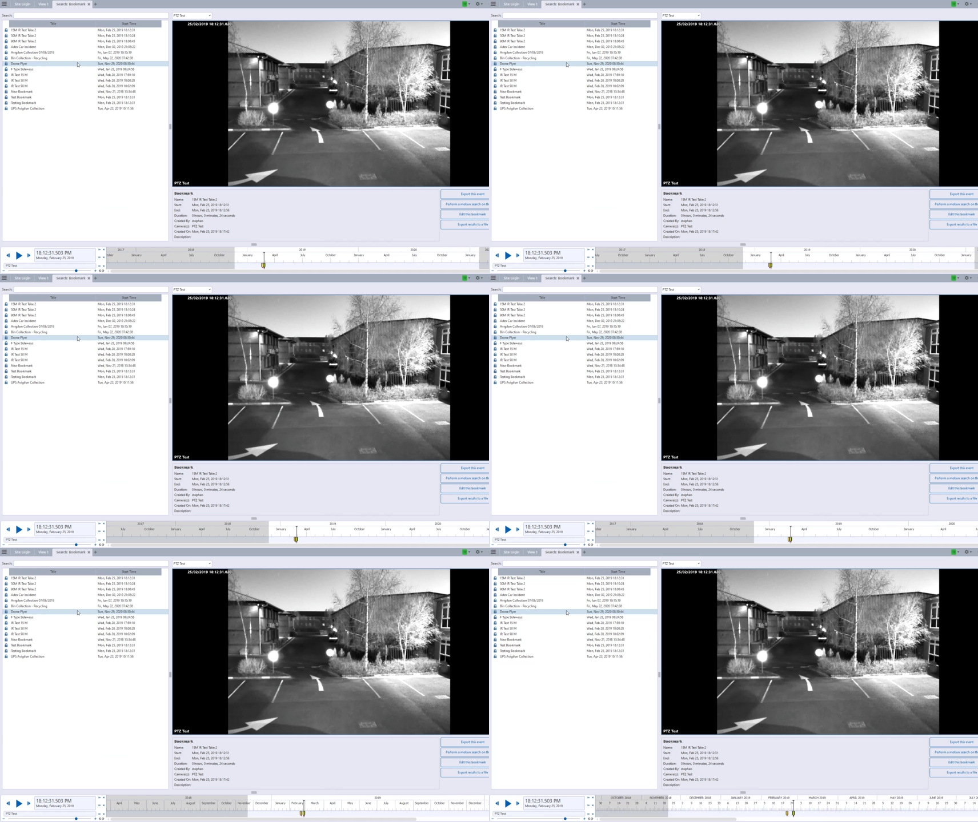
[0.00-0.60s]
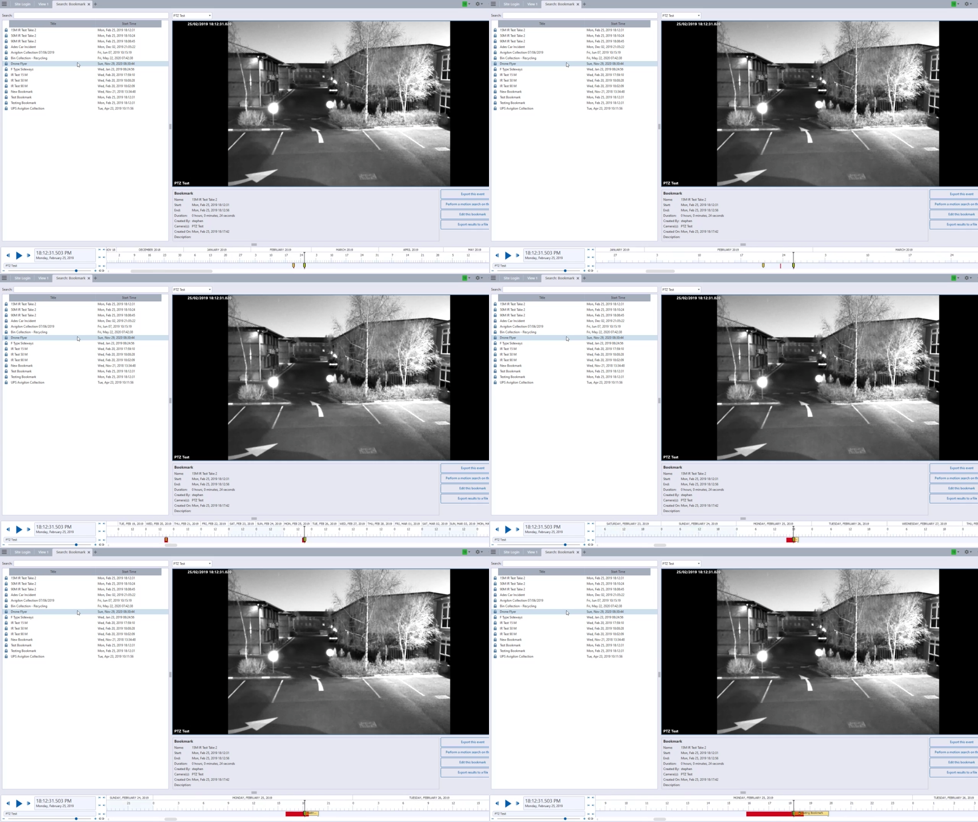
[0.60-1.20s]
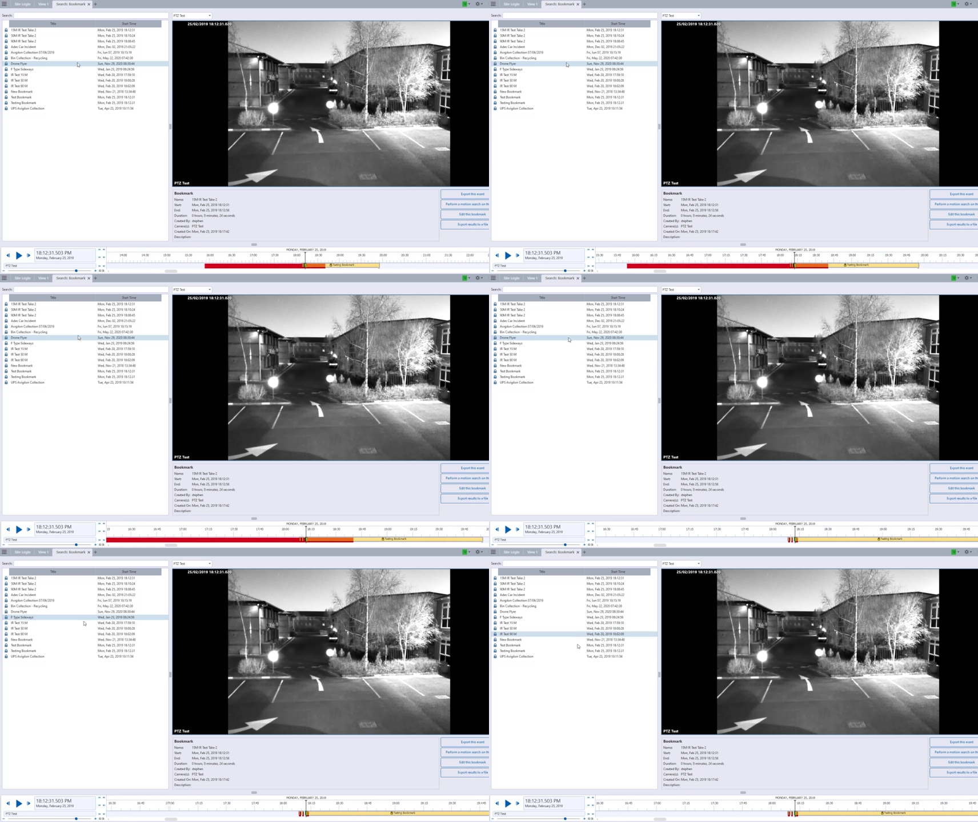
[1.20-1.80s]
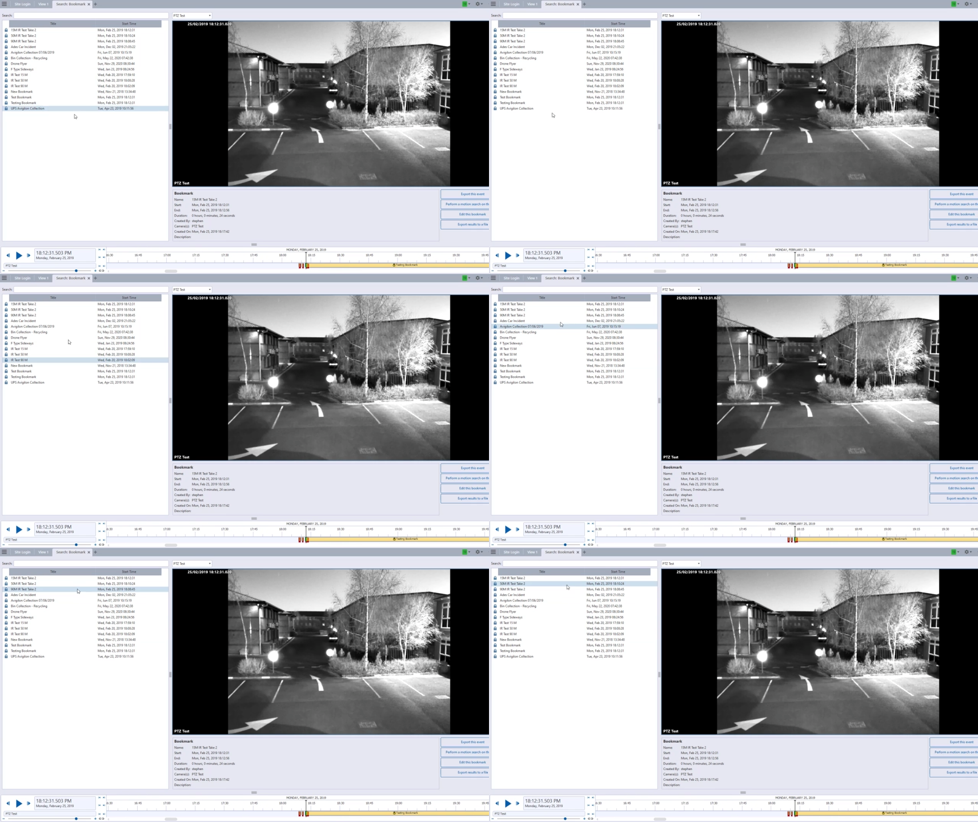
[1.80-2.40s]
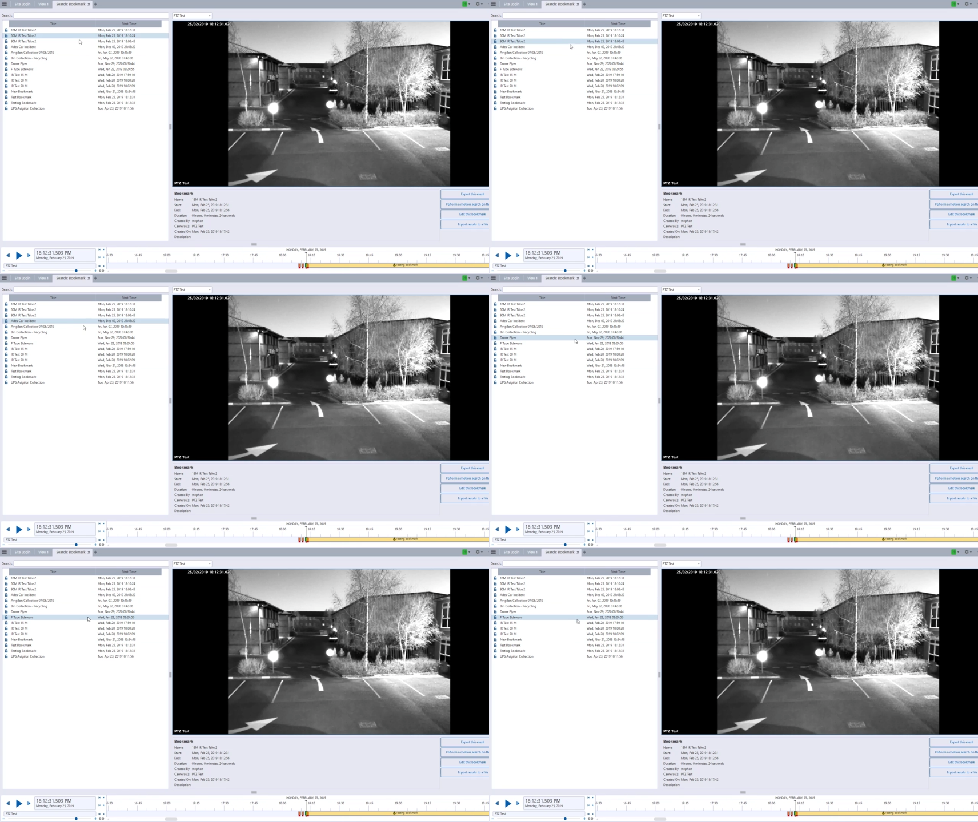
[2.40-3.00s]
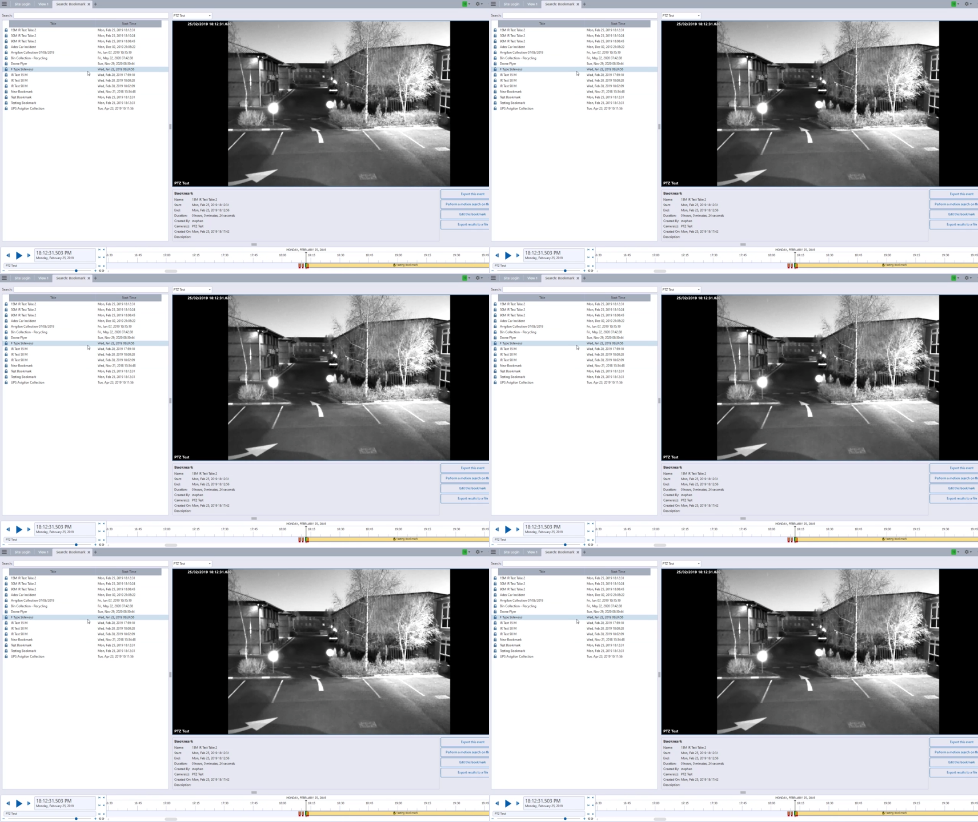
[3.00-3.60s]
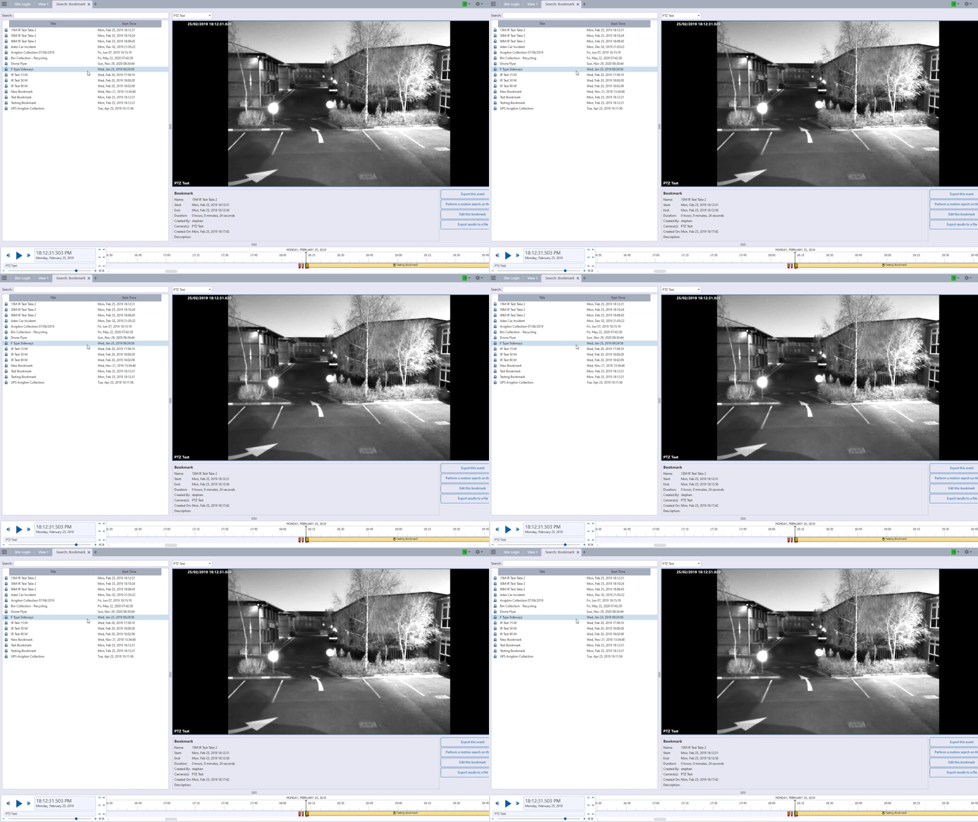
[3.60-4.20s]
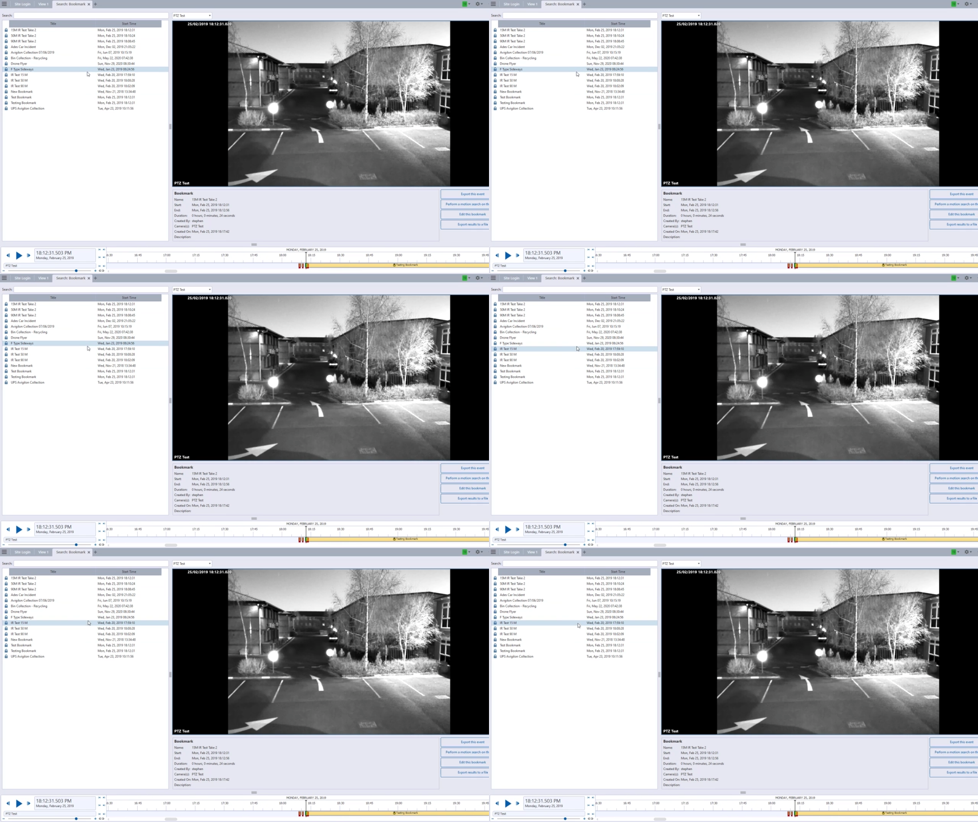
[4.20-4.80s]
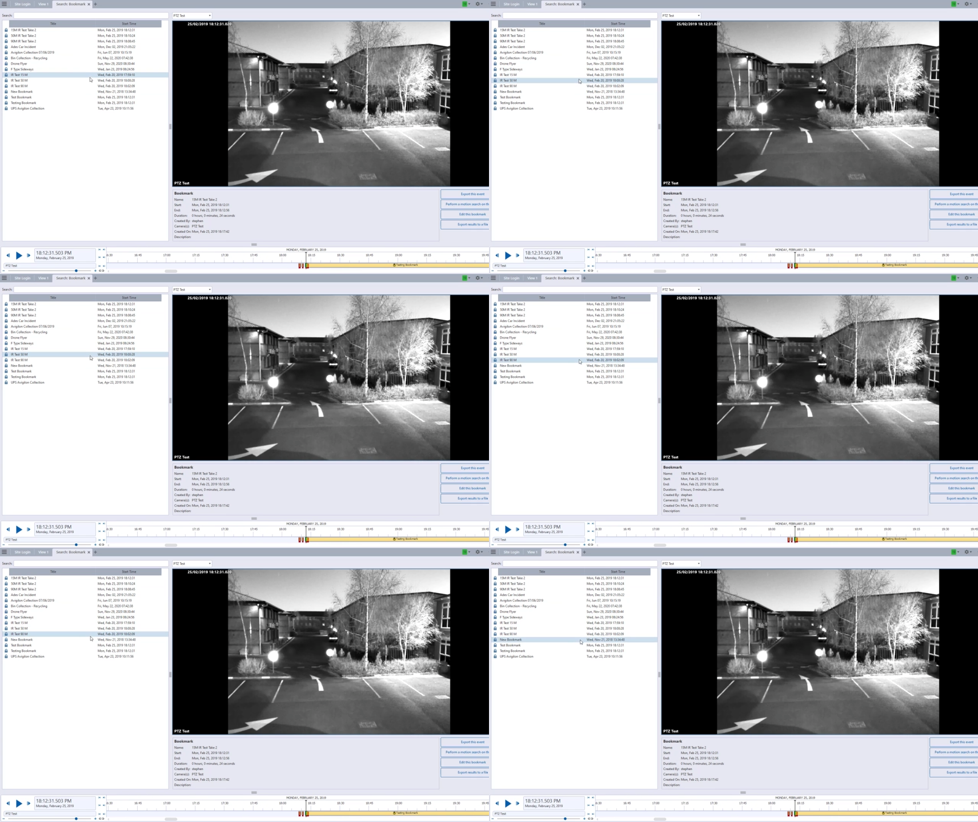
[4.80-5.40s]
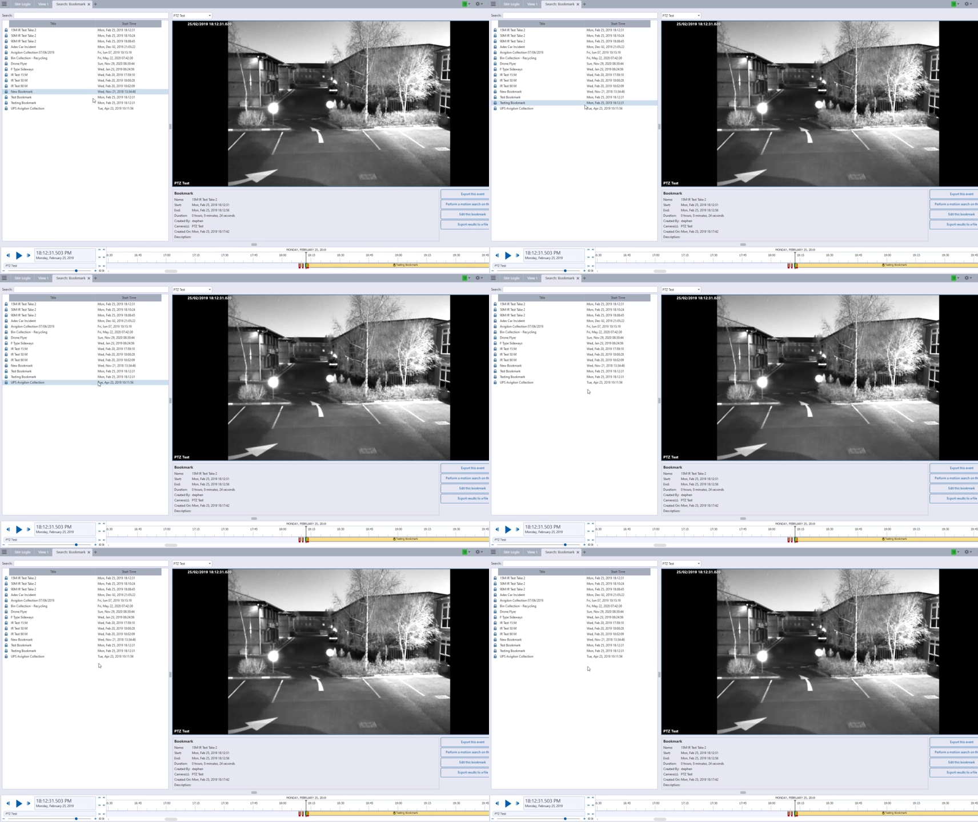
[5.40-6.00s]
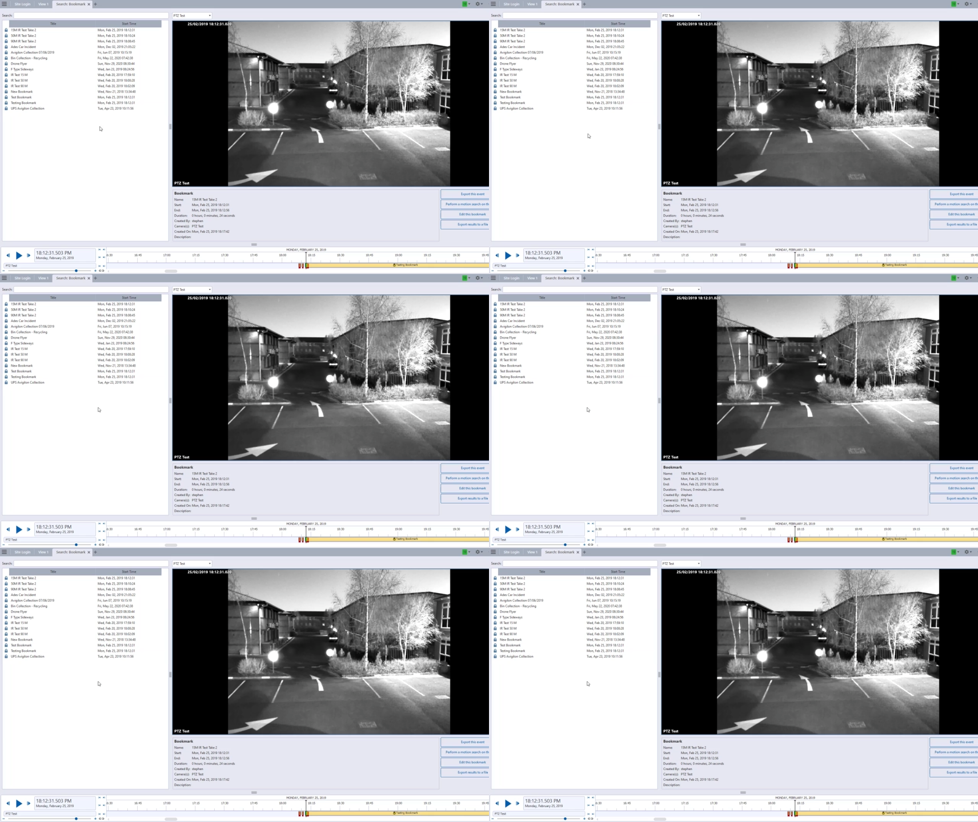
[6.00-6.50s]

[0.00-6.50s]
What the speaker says: No face is visible, so there are no lips to read.